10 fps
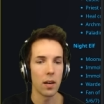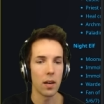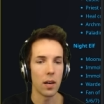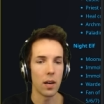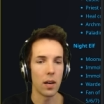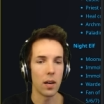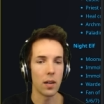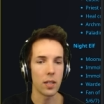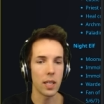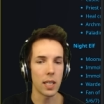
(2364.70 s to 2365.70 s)

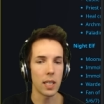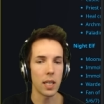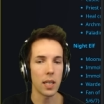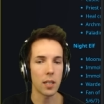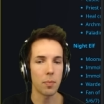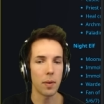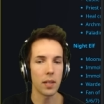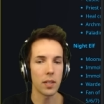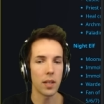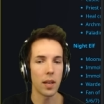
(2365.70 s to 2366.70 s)
Uh, 60 XP
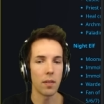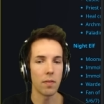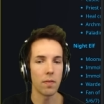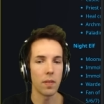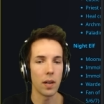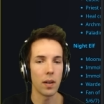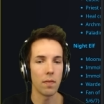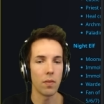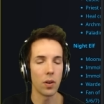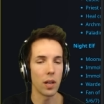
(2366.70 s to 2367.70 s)
instead of uh,
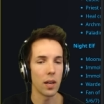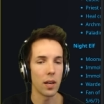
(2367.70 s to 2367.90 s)
40.